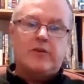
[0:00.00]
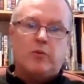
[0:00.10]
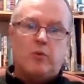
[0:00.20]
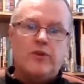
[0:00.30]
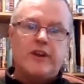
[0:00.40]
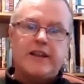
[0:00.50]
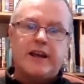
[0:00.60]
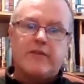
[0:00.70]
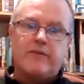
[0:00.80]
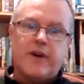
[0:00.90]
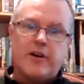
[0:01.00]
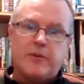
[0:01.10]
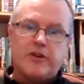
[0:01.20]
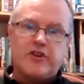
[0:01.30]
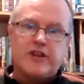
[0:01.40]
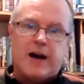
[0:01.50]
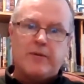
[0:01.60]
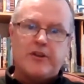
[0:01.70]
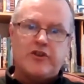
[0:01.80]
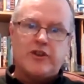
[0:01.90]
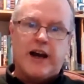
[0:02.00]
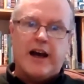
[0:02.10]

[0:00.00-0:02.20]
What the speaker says: The one thing that can very much damage